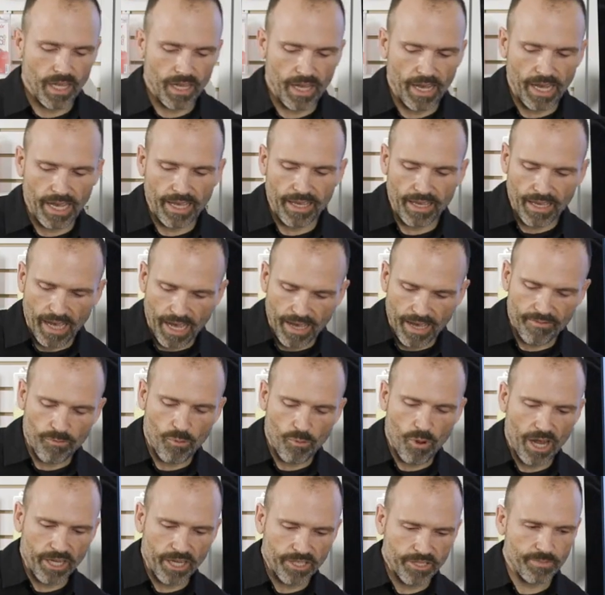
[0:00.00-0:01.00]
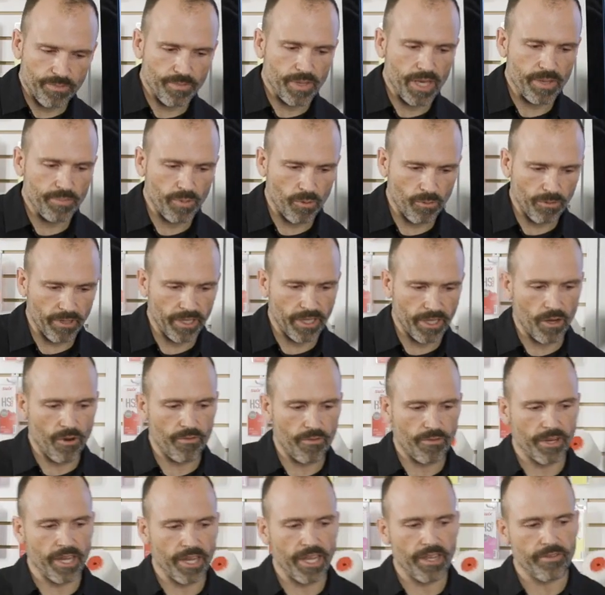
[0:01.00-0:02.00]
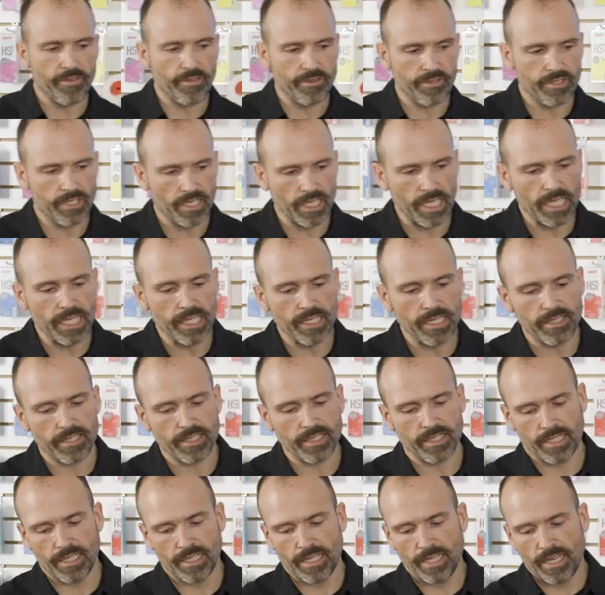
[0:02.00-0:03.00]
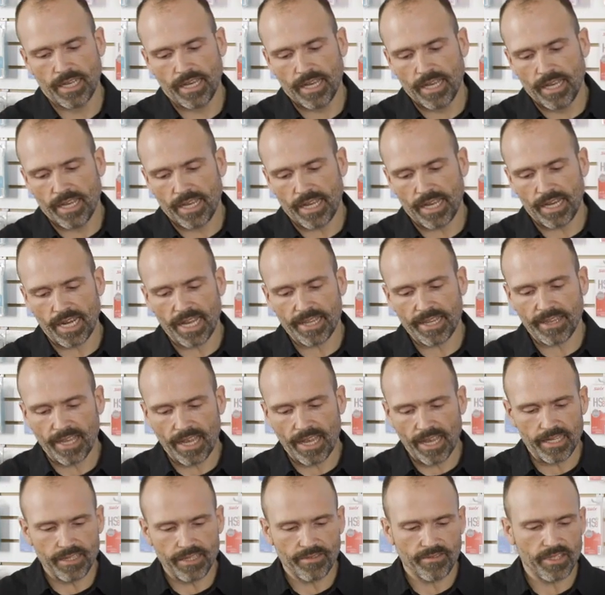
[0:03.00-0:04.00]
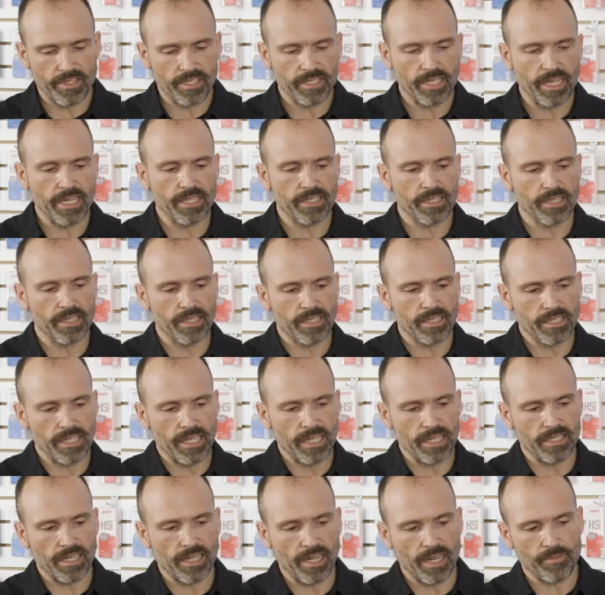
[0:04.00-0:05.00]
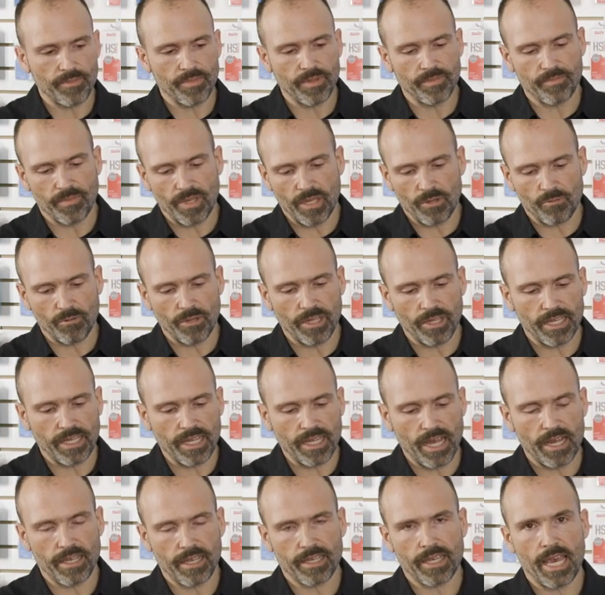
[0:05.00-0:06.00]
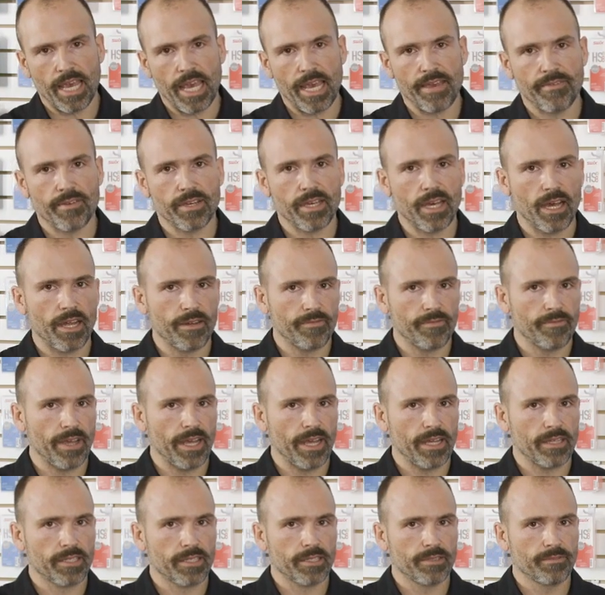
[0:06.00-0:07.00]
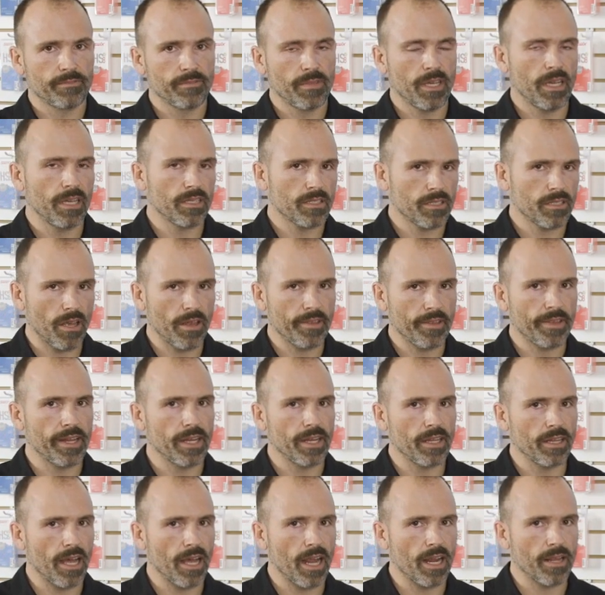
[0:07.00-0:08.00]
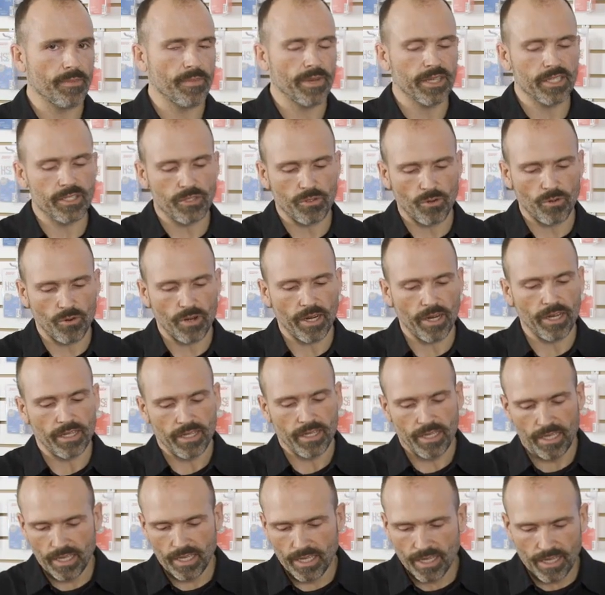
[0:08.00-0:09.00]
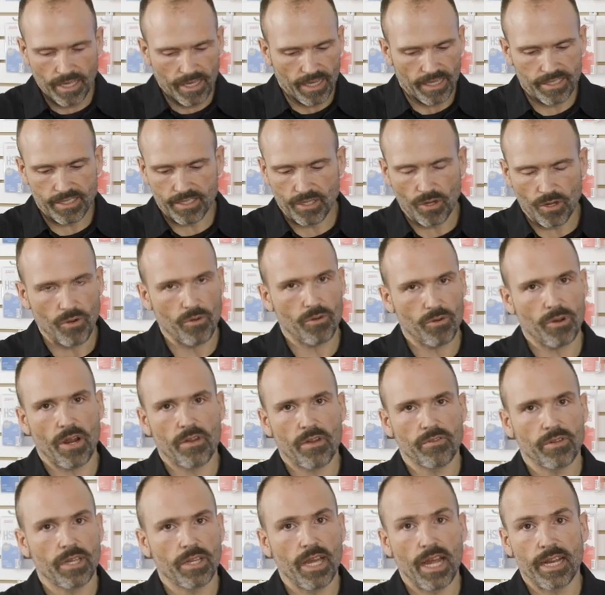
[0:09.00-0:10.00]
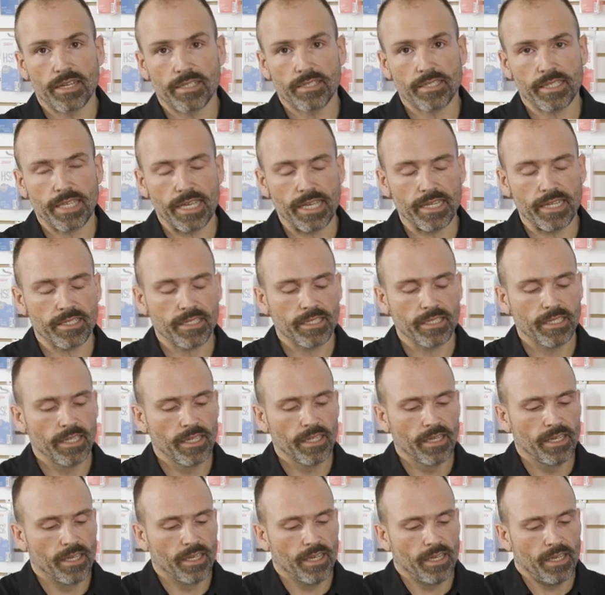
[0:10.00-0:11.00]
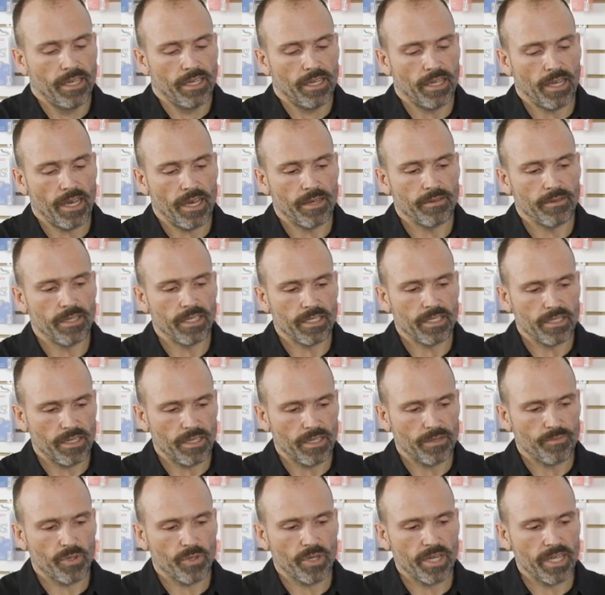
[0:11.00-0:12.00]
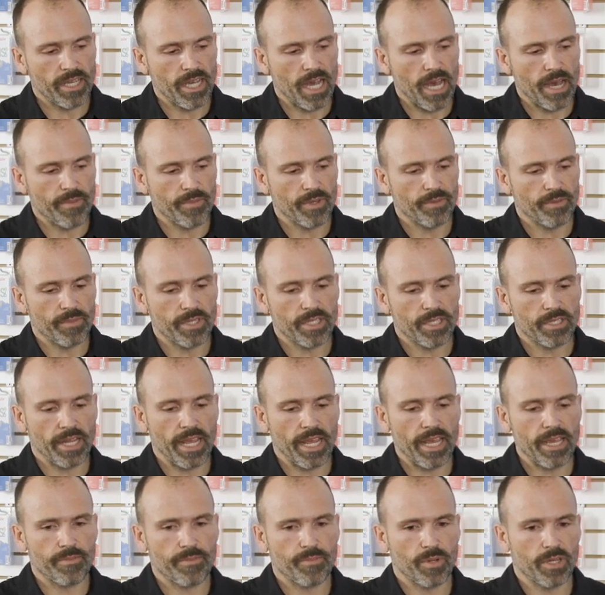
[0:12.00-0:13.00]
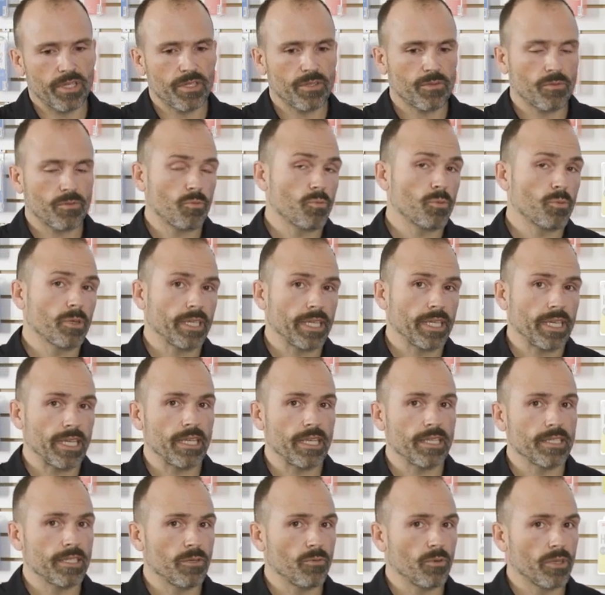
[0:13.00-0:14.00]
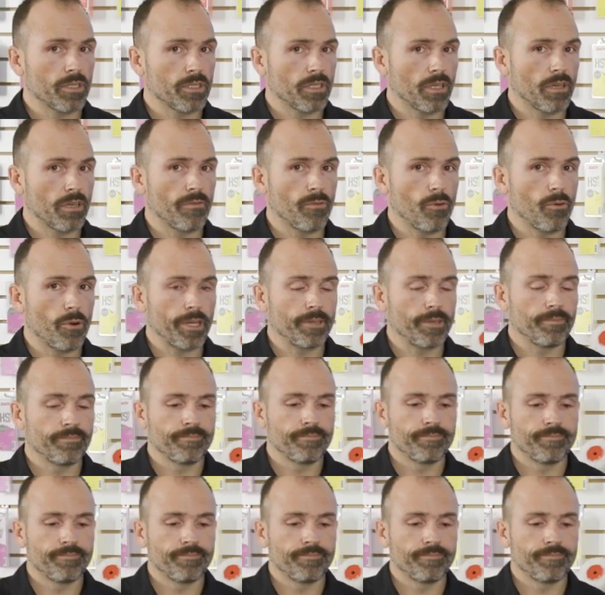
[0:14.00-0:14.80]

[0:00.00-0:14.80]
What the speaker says: I've watched some people really overheat their skis, and at the end of the season, the skis end up being really concave and convex. I saw that a lot at my store. I stone ground a lot of skis. It's a pretty common mistake, but it's a really easy one to avoid.